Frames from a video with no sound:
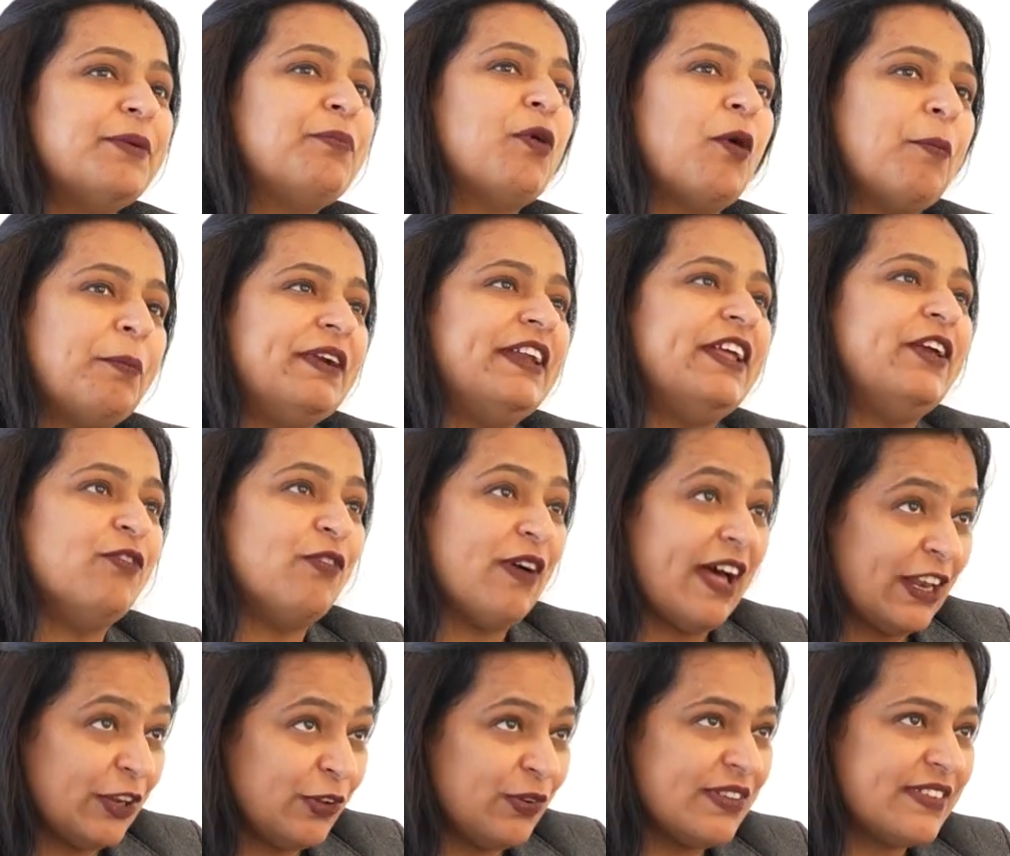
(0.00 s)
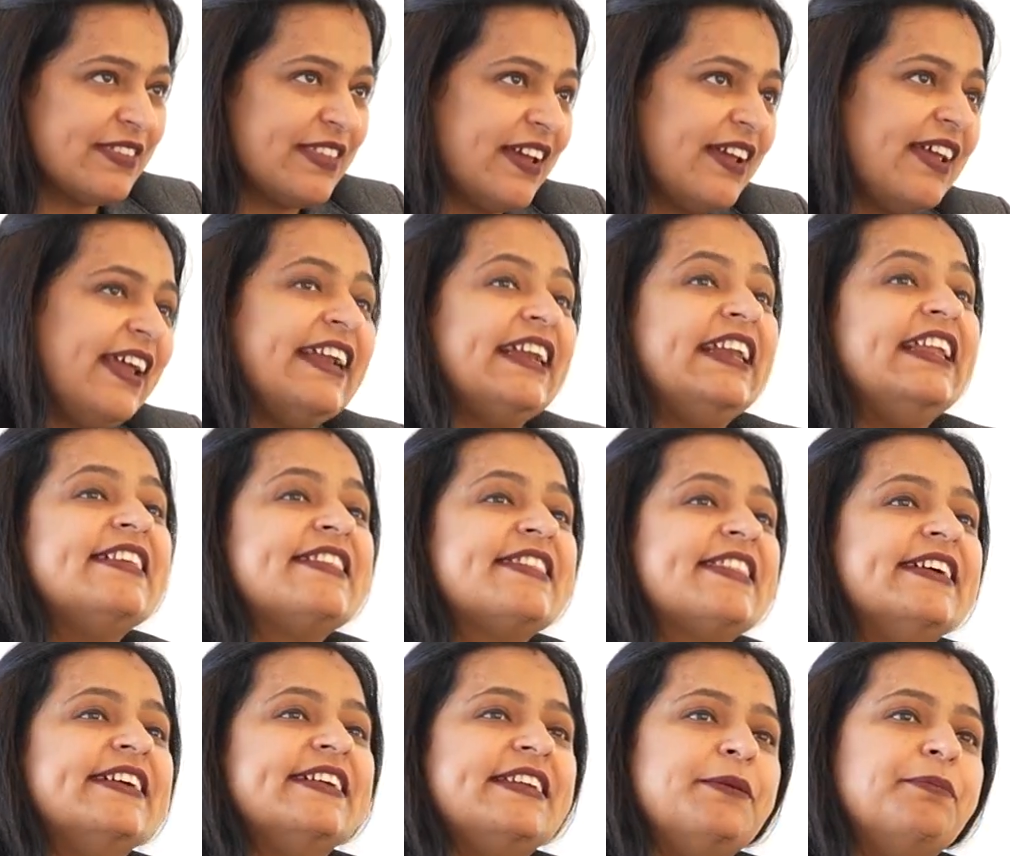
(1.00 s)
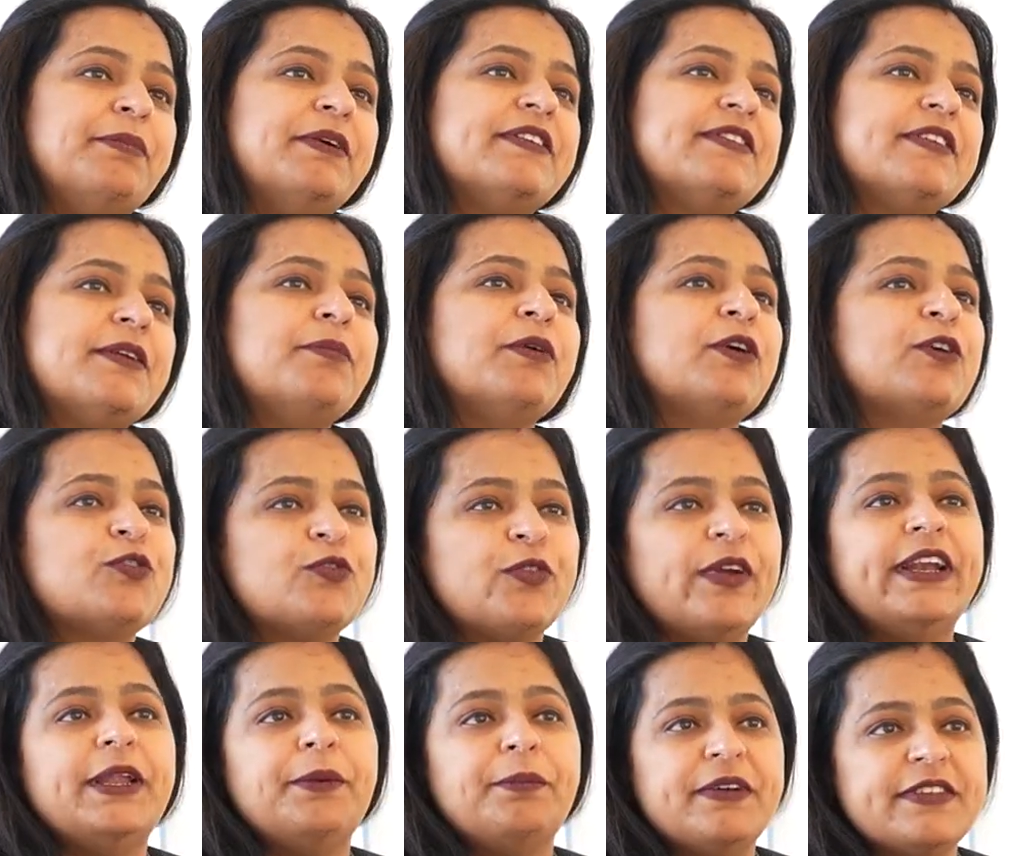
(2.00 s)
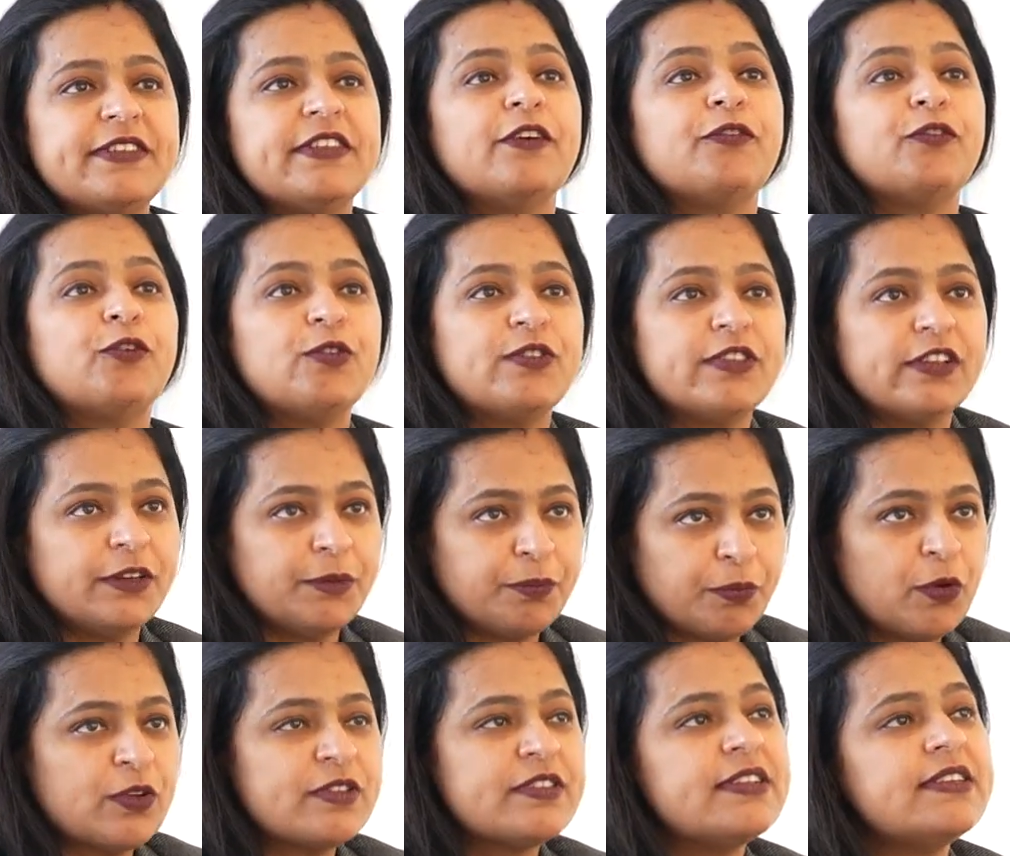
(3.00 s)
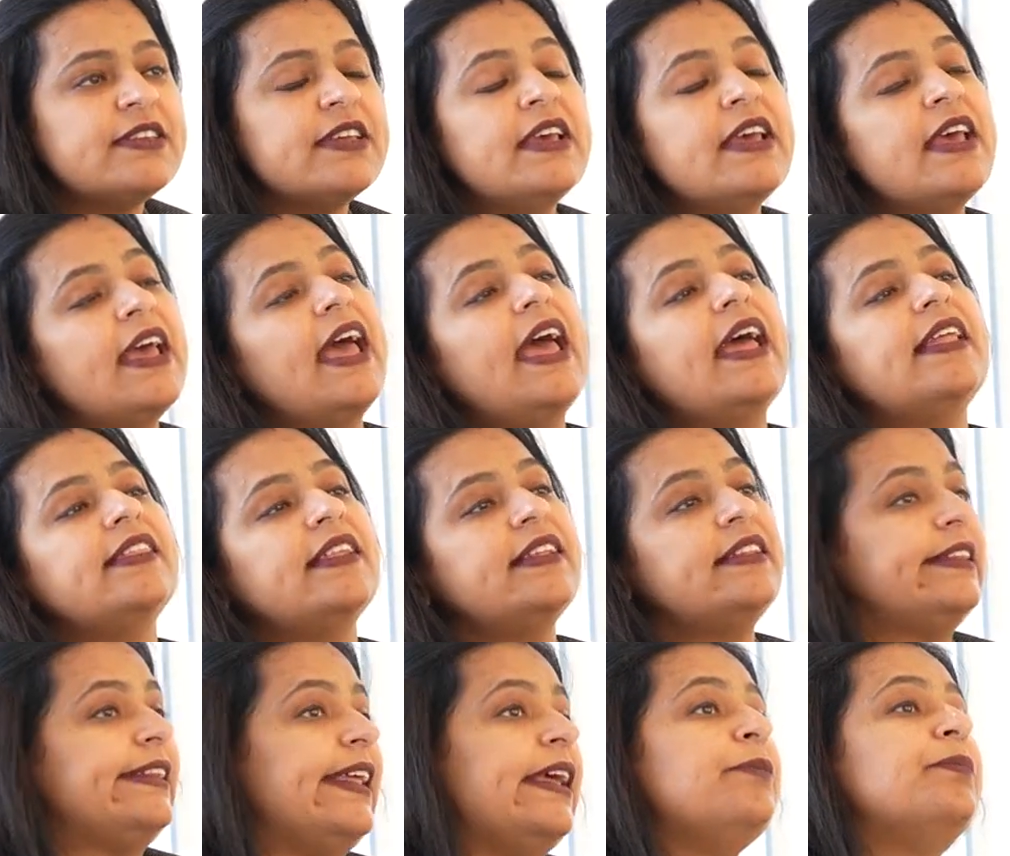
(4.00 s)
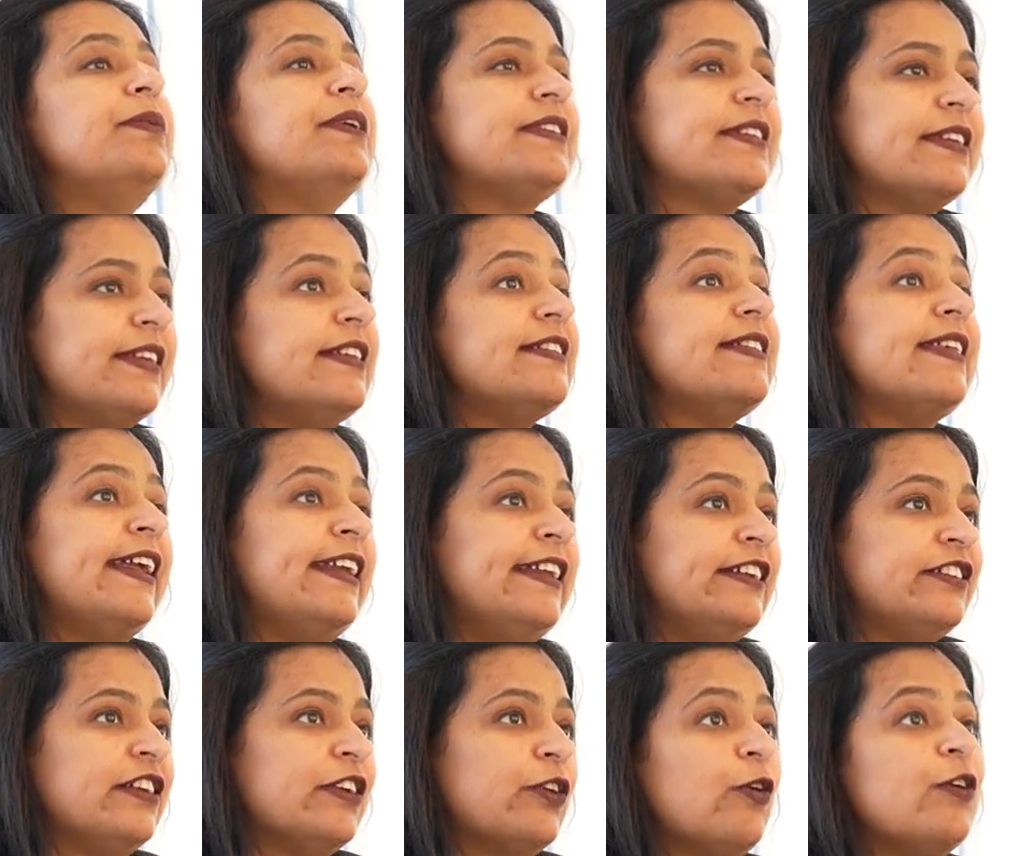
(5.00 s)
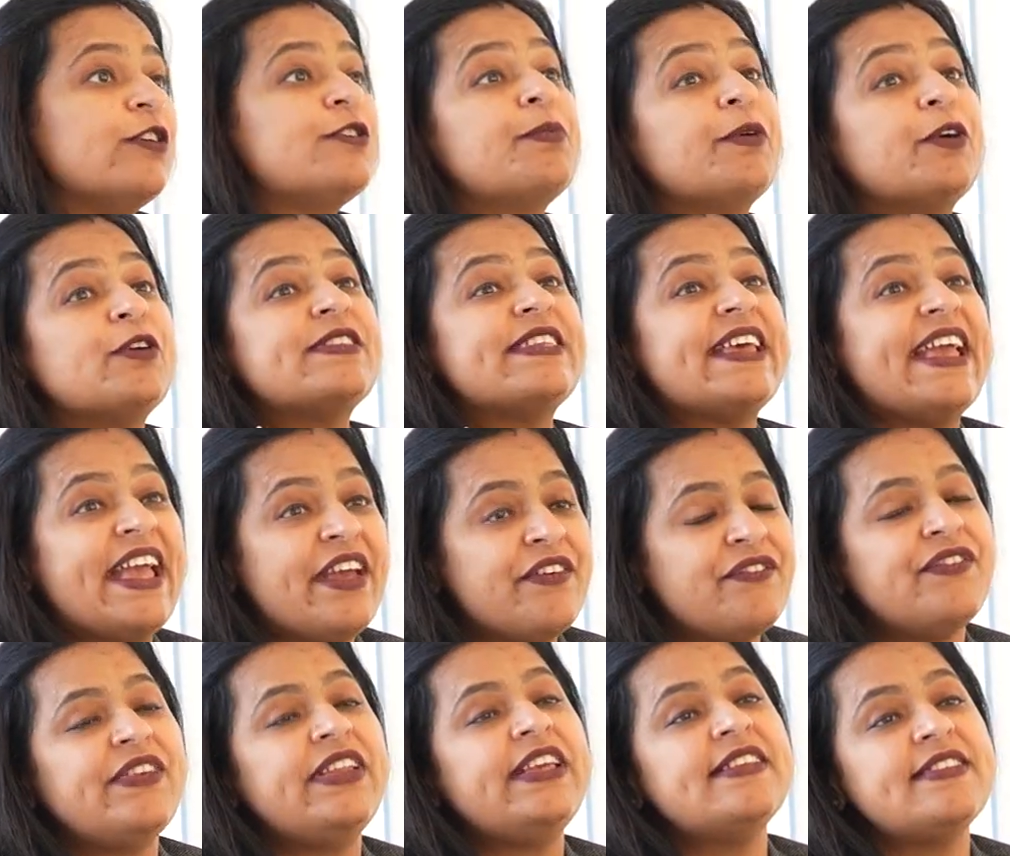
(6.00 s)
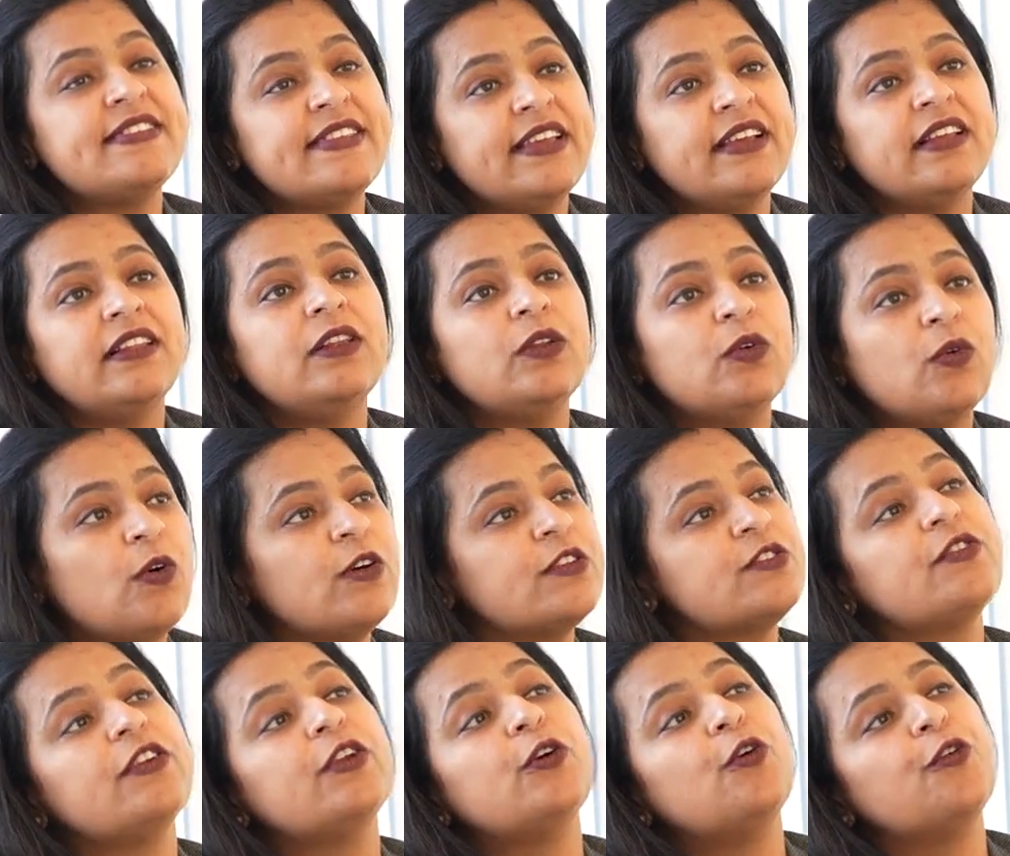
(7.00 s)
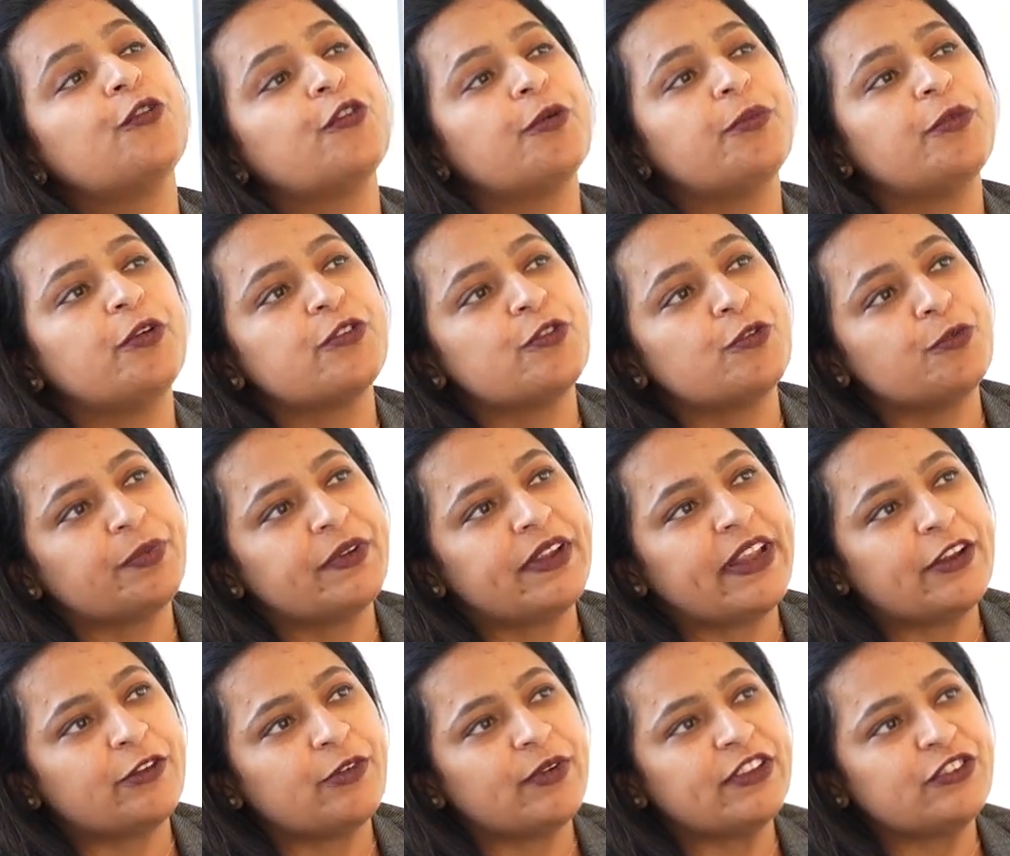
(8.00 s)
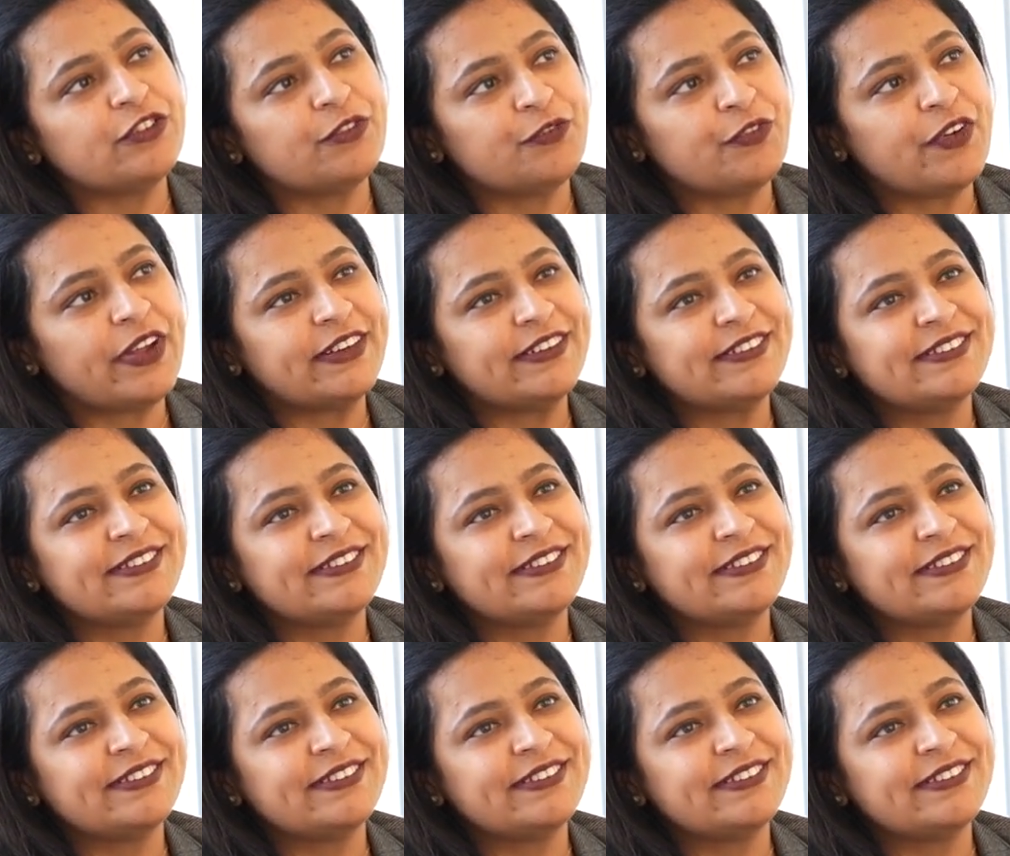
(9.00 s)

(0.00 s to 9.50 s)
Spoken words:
the property value is there, at least 30%, because 20% of course the deposit, and the 10% is additional cost, because every single cost will go from your superannuation fund.